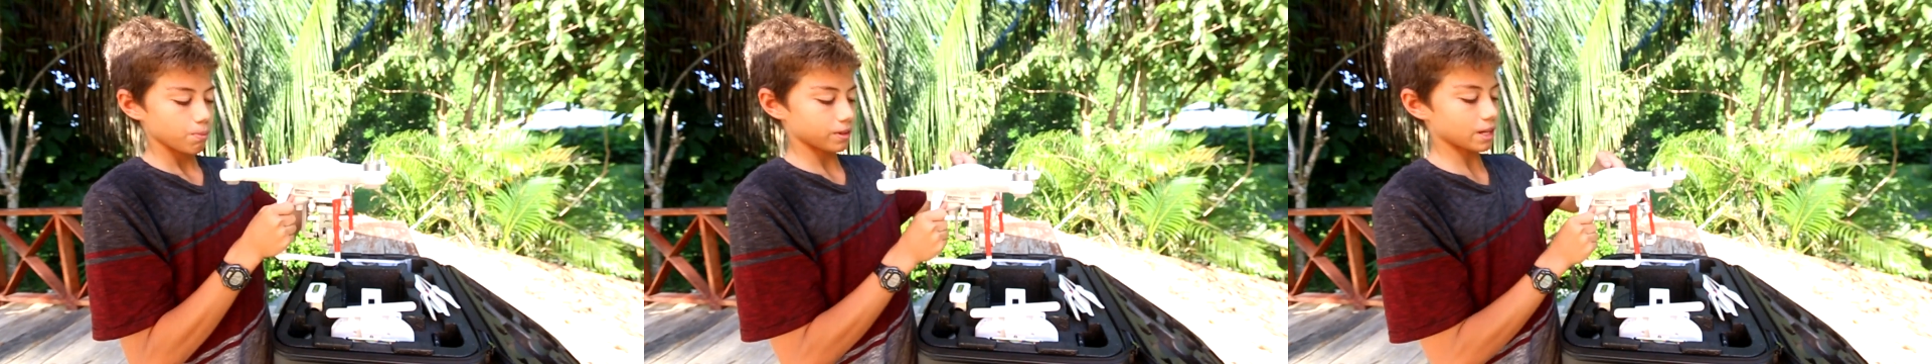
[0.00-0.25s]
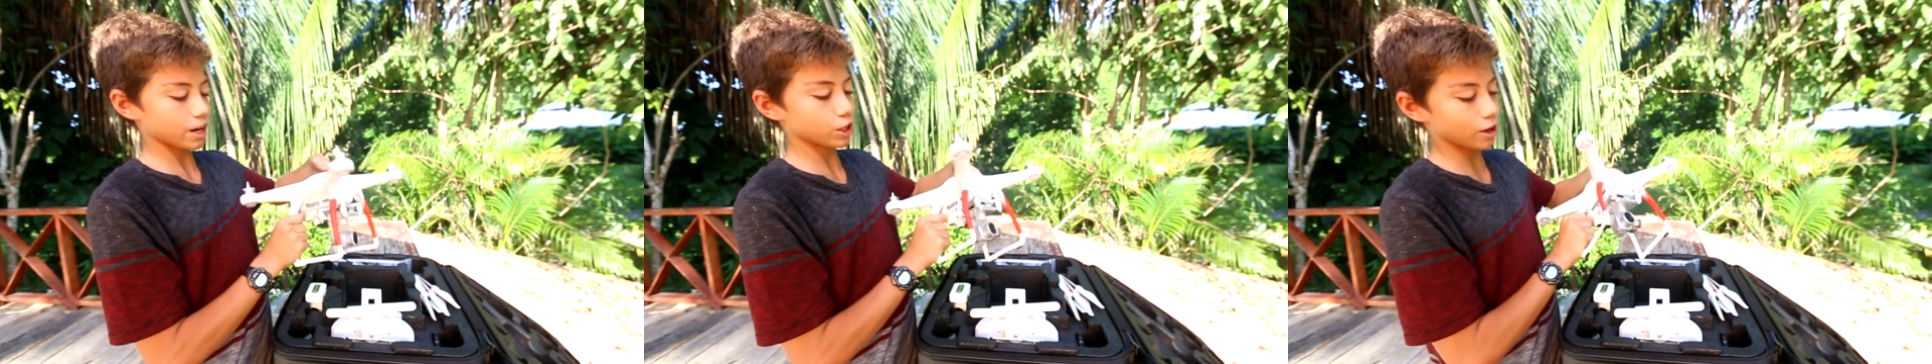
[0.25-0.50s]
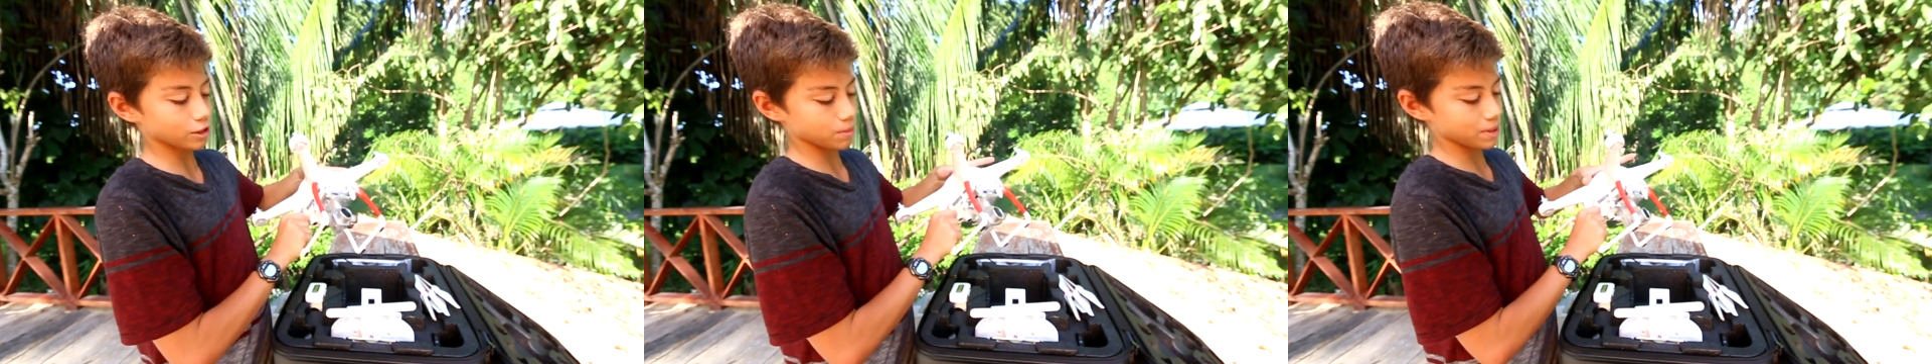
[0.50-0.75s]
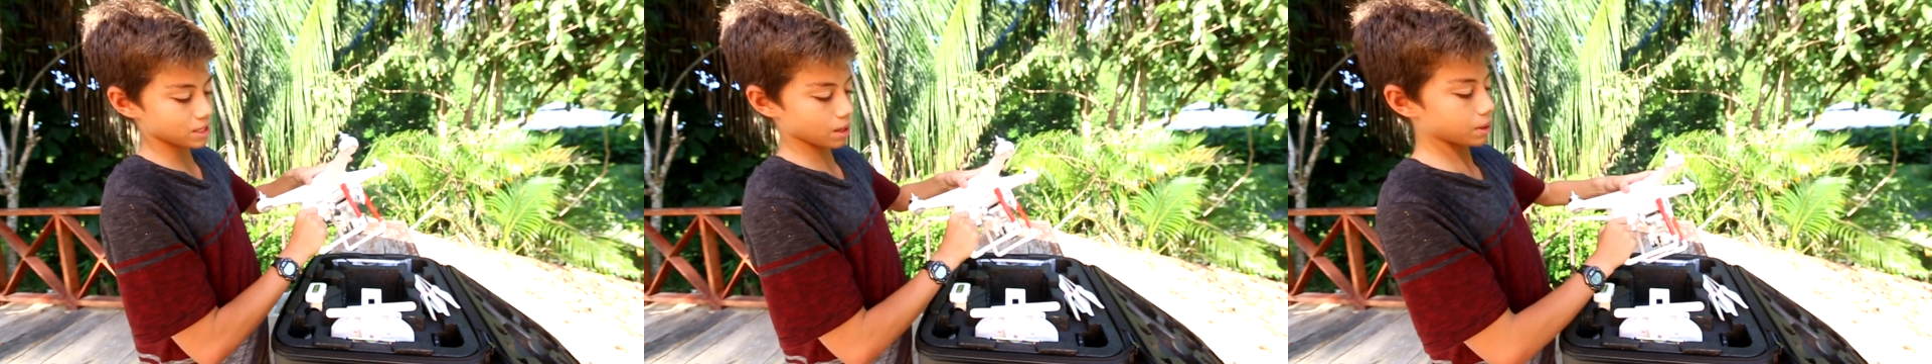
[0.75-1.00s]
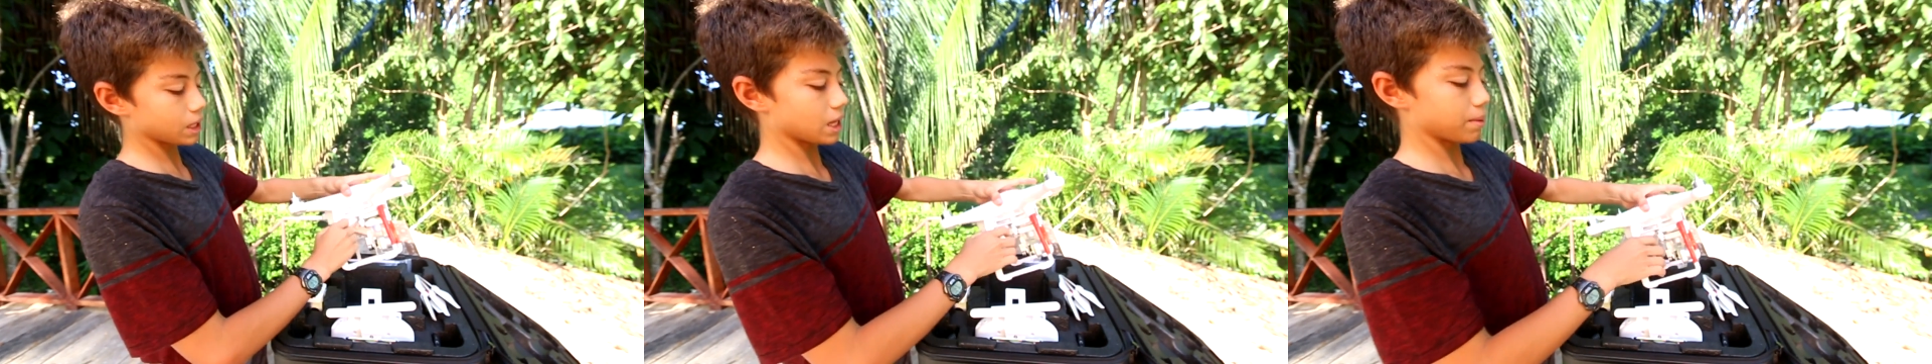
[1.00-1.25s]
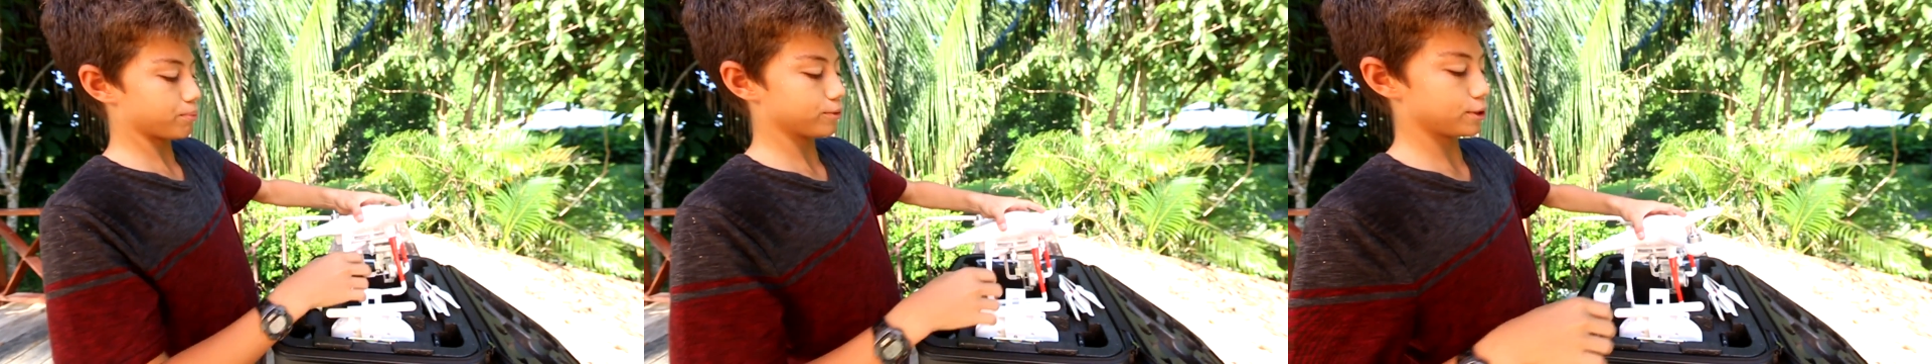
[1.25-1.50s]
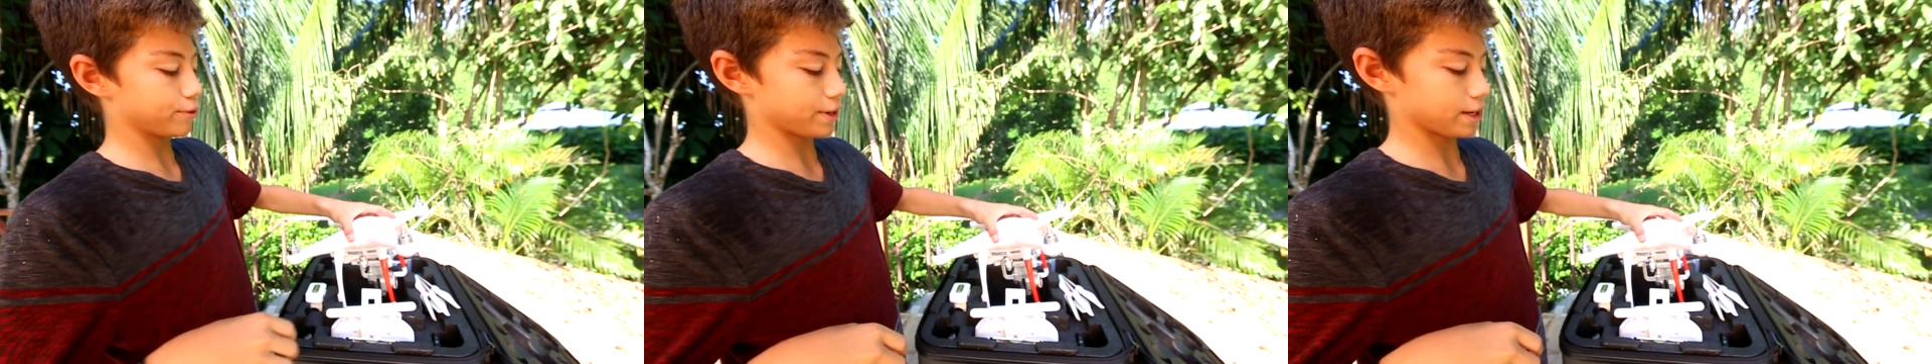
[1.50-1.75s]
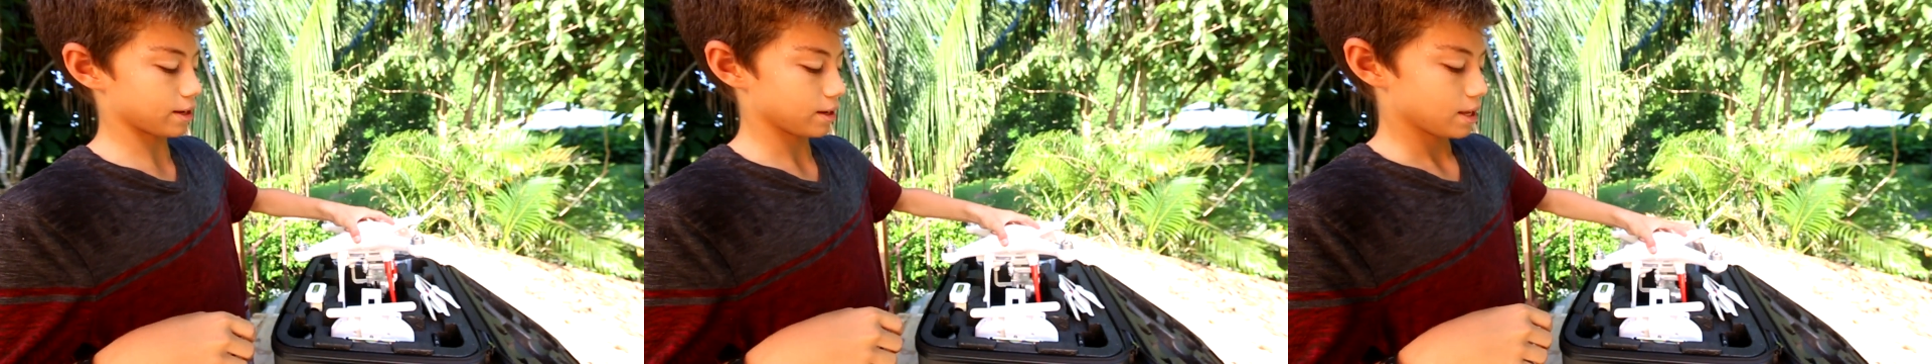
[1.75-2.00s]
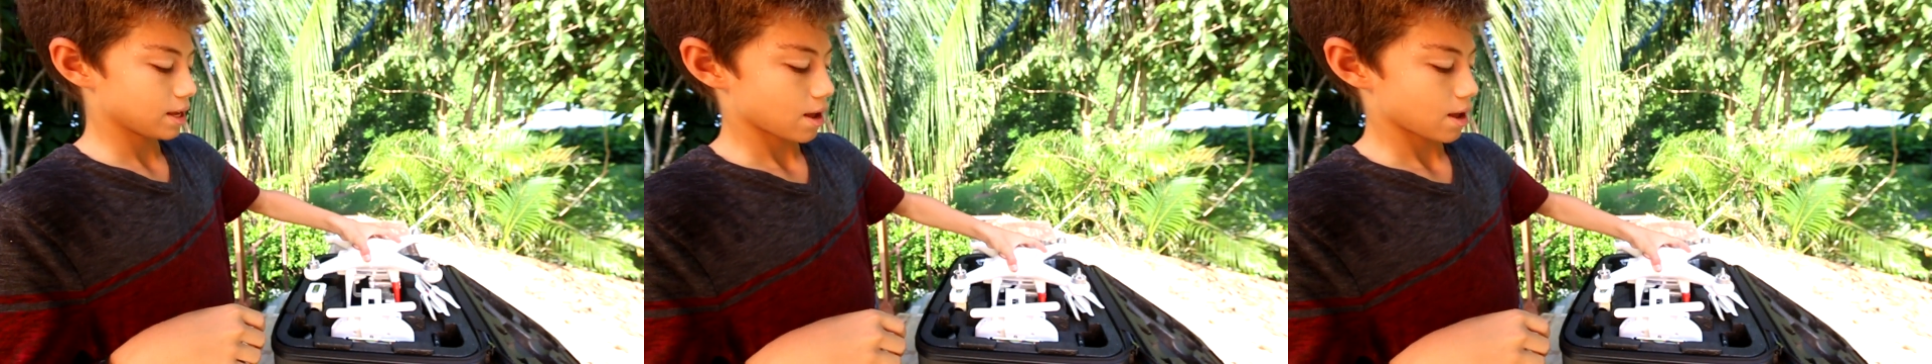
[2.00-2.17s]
But that could also be something they improve in a